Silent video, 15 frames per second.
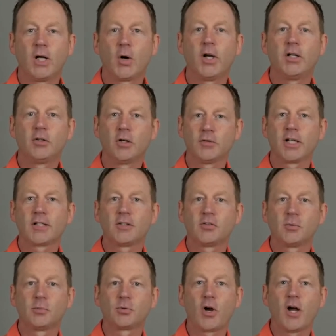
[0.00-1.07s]
All right, don't forget to
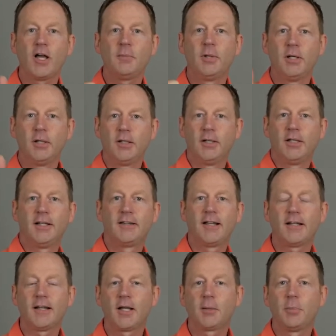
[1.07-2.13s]
subscribe, hit
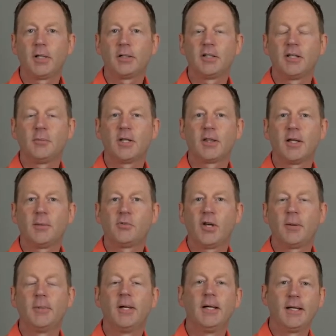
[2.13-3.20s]
that like button, give me a thumbs
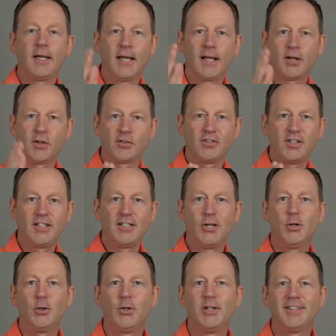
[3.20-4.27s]
up, and I'll see
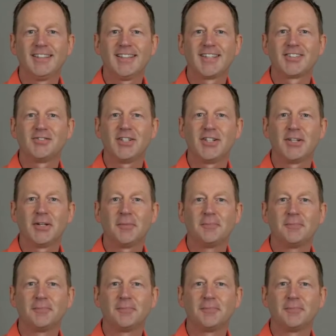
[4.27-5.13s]
you in the next video.